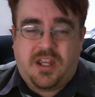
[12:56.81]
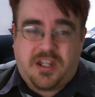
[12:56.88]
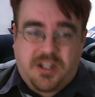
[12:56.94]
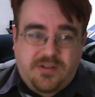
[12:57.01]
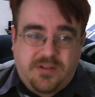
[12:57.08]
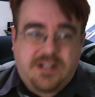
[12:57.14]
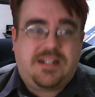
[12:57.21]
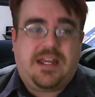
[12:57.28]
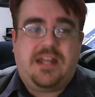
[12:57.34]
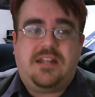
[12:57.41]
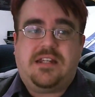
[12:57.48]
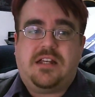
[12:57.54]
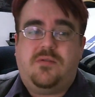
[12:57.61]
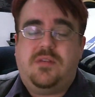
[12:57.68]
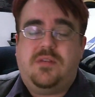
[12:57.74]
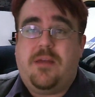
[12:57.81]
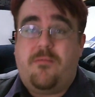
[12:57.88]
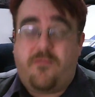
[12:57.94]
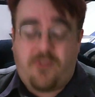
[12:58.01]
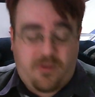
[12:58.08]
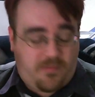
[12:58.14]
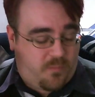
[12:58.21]
You need to get in touch with
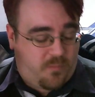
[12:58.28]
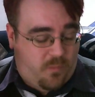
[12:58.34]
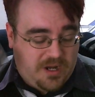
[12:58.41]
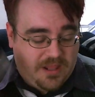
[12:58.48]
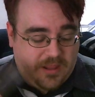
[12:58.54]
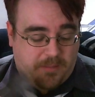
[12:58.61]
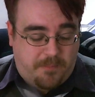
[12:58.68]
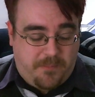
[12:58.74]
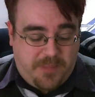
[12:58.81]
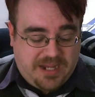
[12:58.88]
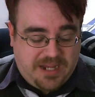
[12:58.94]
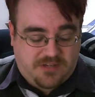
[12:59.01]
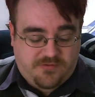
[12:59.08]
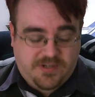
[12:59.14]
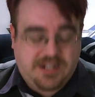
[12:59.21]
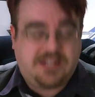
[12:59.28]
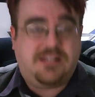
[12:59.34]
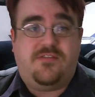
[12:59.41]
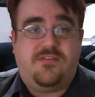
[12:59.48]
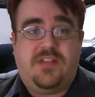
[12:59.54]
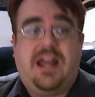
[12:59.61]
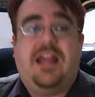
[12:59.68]
them. One of the biggest
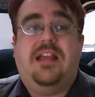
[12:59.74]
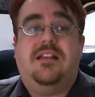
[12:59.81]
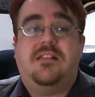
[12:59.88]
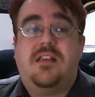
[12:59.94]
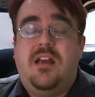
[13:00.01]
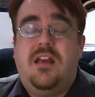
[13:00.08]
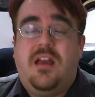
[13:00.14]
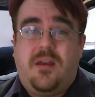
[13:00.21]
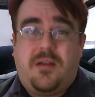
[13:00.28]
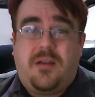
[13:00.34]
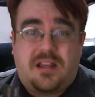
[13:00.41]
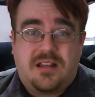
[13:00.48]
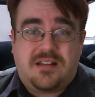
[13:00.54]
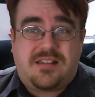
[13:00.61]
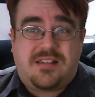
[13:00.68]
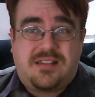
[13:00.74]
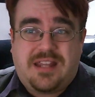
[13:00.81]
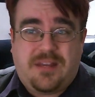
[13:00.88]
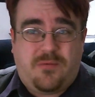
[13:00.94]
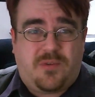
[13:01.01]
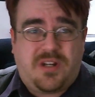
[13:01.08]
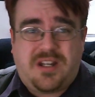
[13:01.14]
reasons for that is because
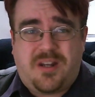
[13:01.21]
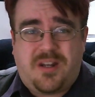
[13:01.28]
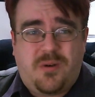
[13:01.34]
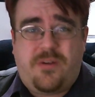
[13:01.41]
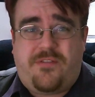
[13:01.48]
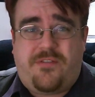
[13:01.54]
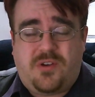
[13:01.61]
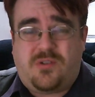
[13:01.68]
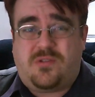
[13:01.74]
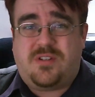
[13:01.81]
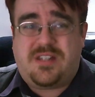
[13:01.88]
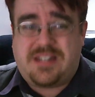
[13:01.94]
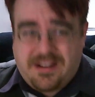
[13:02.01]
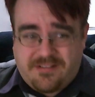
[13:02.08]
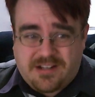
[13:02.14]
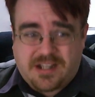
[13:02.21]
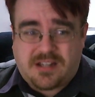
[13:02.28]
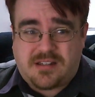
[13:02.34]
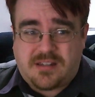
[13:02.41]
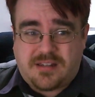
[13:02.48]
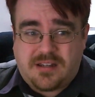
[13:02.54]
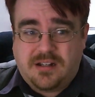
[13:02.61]
they want to know if you're
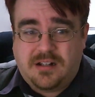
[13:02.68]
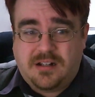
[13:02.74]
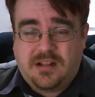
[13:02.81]
serious.